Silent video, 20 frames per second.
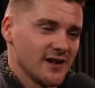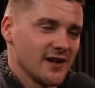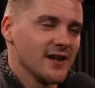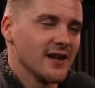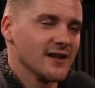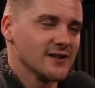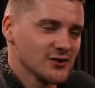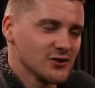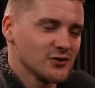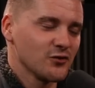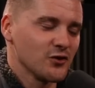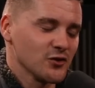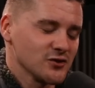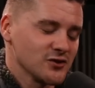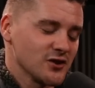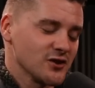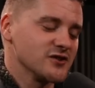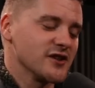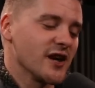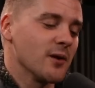Let's just
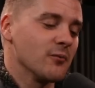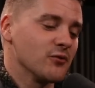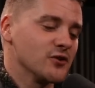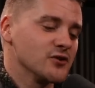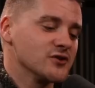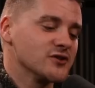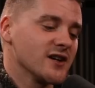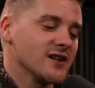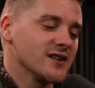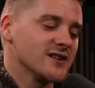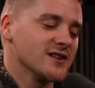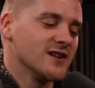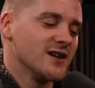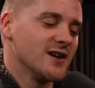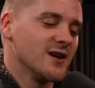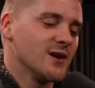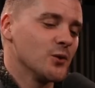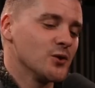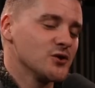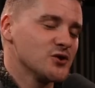focus on Sam for a second.
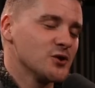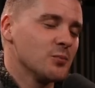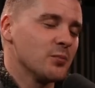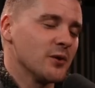What's your